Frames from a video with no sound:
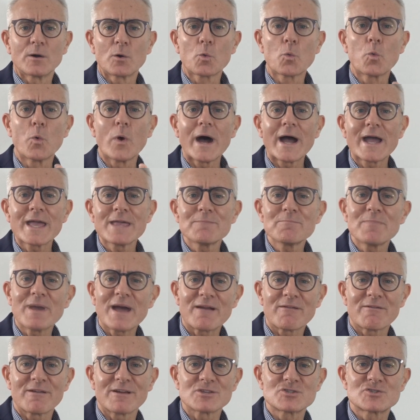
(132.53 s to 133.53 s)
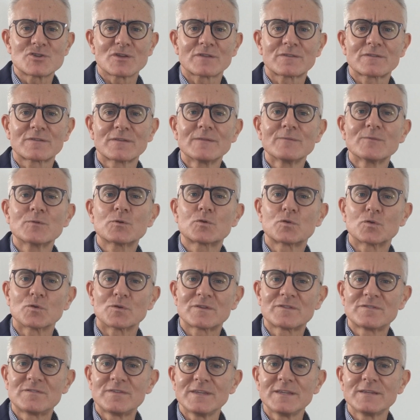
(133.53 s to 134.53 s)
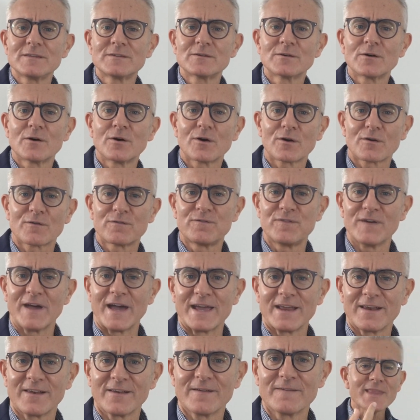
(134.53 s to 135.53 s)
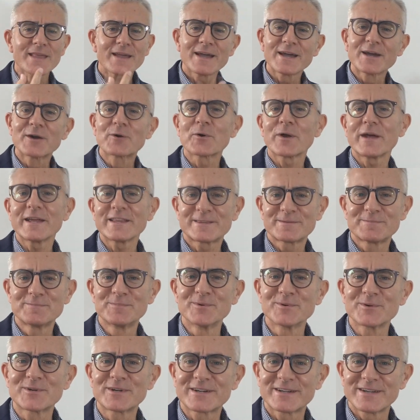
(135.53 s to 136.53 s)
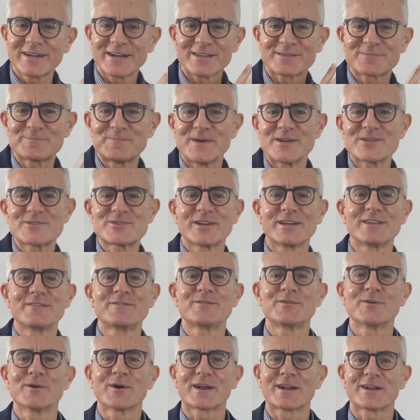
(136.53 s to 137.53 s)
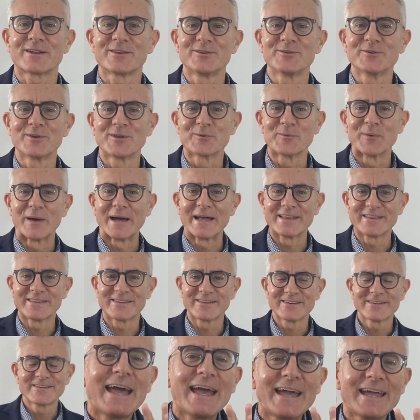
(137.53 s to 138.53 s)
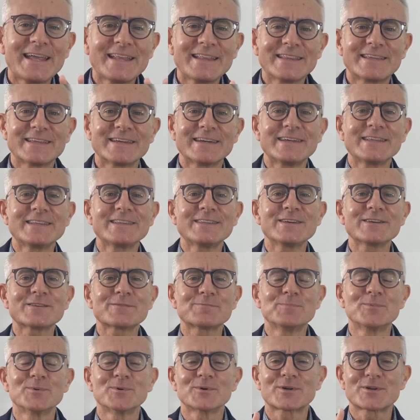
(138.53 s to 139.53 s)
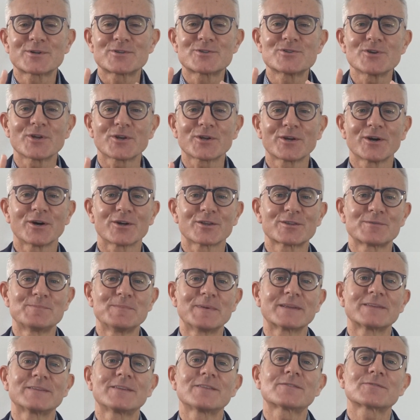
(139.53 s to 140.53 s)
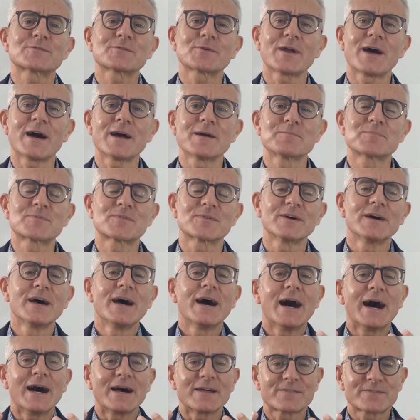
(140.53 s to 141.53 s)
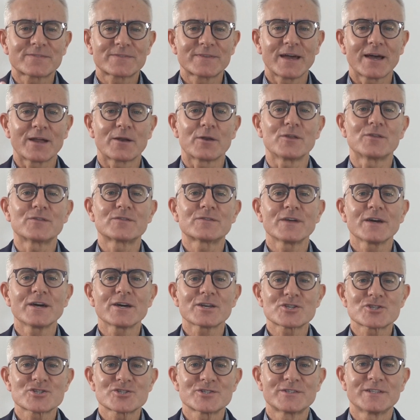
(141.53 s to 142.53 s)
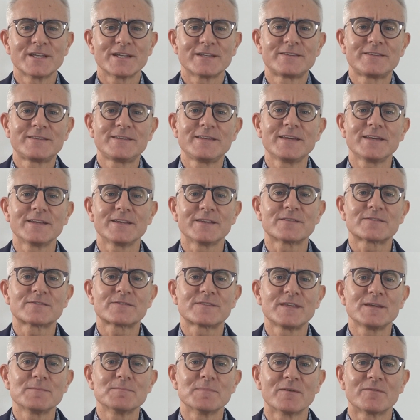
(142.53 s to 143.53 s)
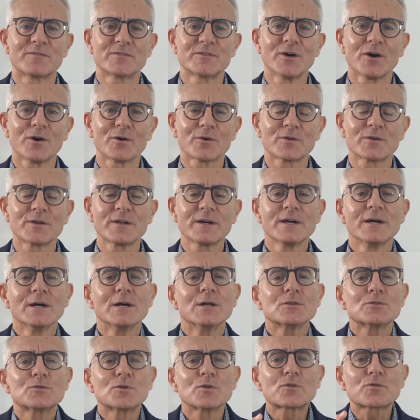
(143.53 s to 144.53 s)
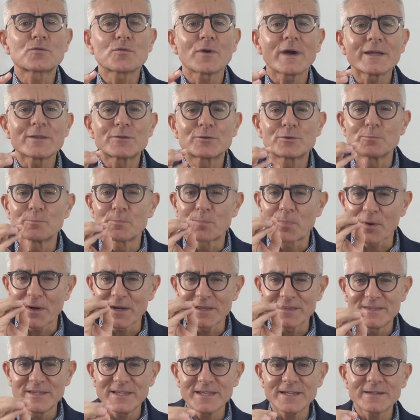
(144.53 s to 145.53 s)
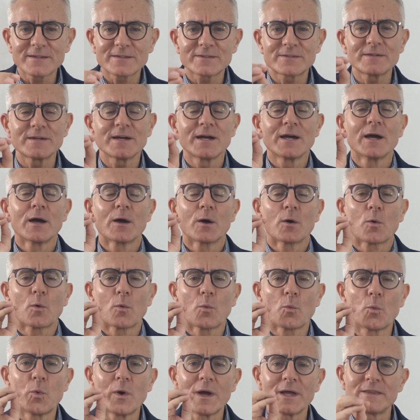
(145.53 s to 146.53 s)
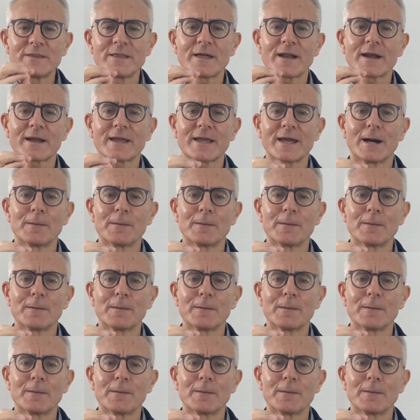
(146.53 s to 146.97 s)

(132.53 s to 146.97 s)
Why Marriages Succeed or Fail. Great book, especially if you are a newlywed. And in this book, John Gottman describes a research that he and his team have done to try to predict whether a